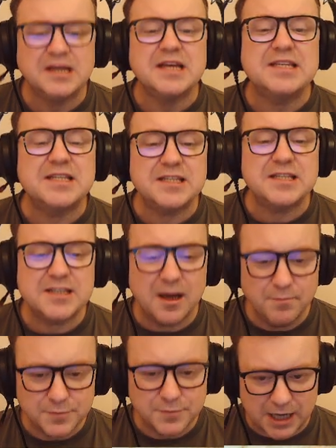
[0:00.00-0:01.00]

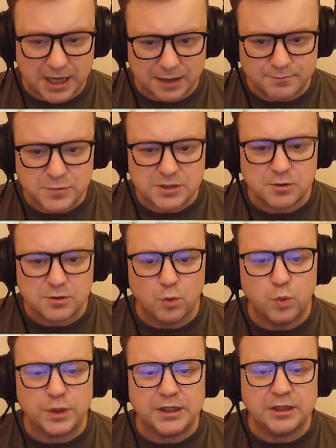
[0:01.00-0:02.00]
Sometimes
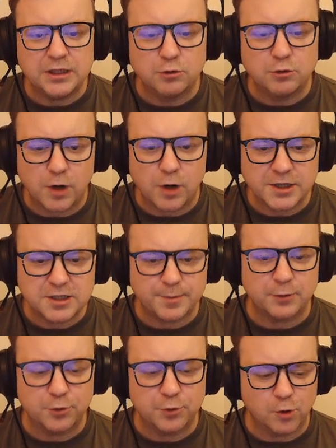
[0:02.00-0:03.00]
we write
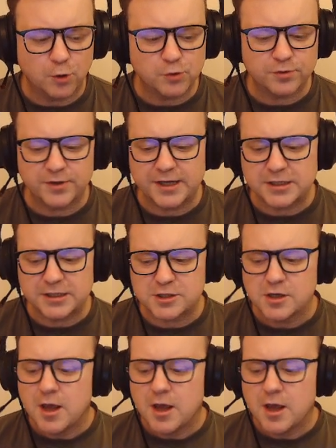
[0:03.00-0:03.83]
about the wrong things